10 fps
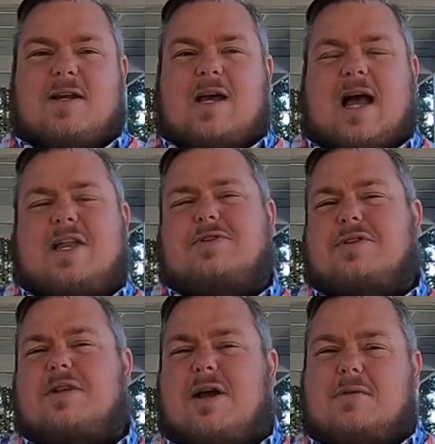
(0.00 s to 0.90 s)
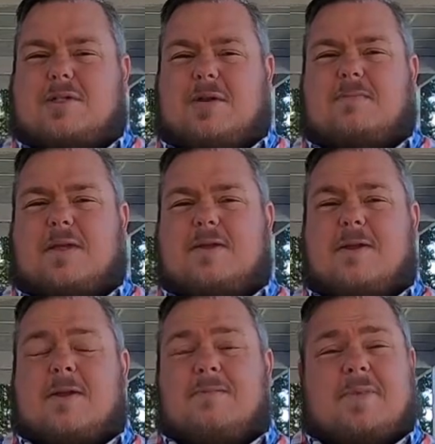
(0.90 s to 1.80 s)
I need you to know
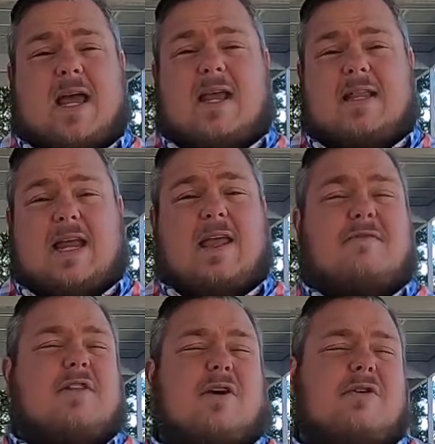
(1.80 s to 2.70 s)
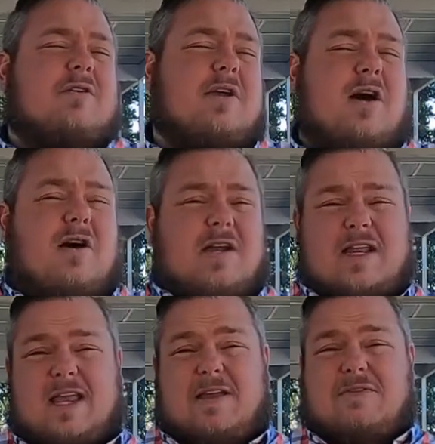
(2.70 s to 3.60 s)
something. That even though you're young
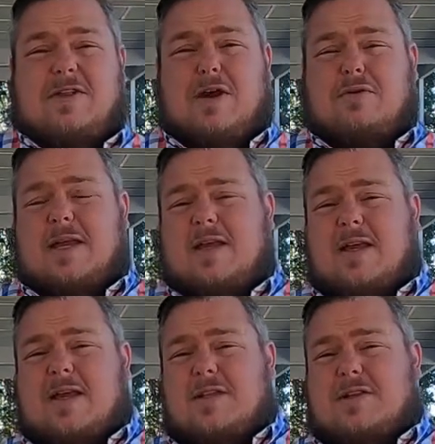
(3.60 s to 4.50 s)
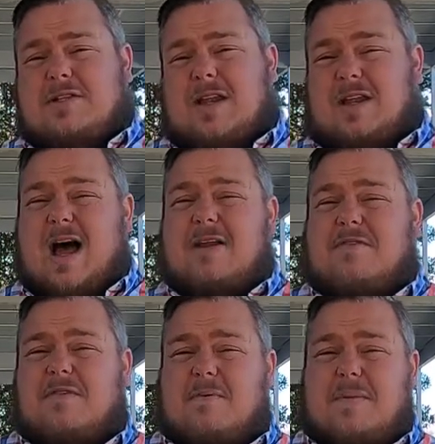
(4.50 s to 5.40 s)
and even though that there's a lot
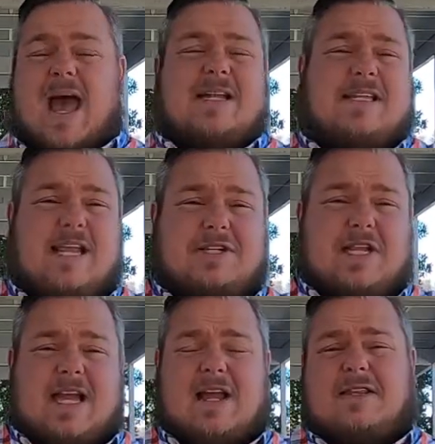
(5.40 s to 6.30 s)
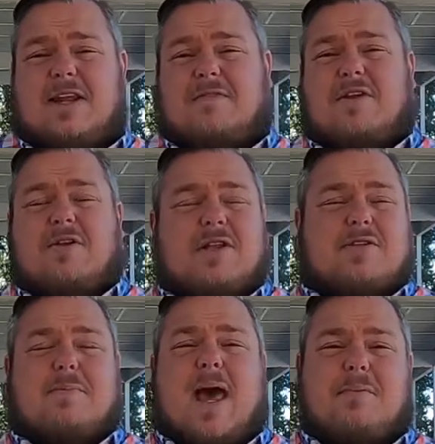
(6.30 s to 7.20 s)
of bad teaching out there, even though there's
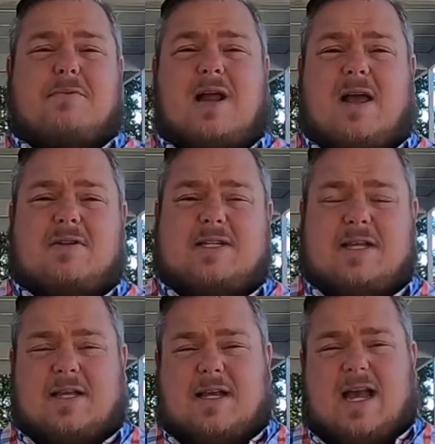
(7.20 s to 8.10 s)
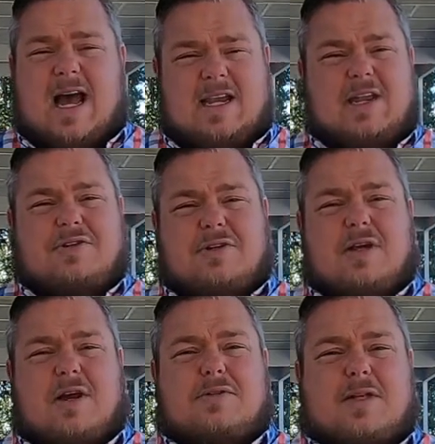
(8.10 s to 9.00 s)
a bad morality, I need you to
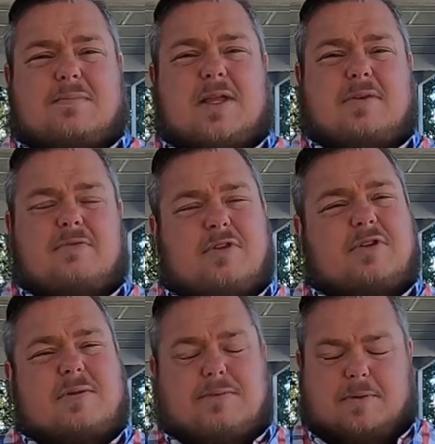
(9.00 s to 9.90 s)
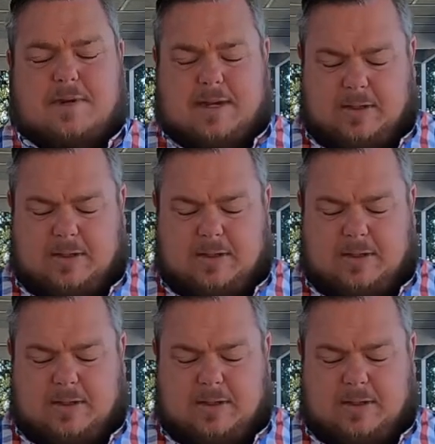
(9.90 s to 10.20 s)
know something really important.